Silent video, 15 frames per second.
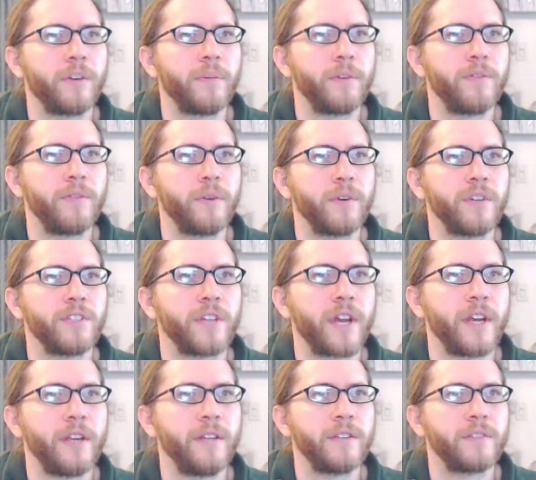if you're a
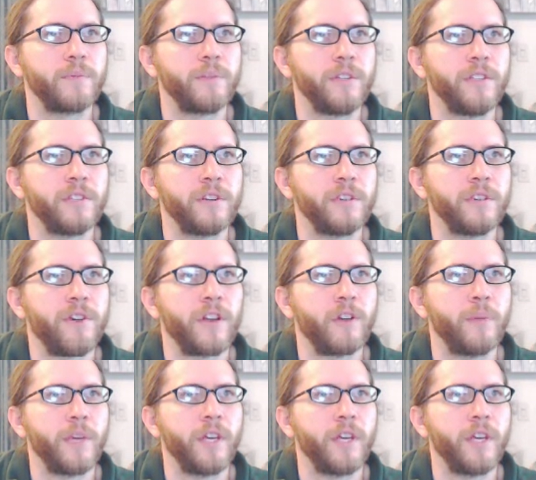Zionist, please unfollow me.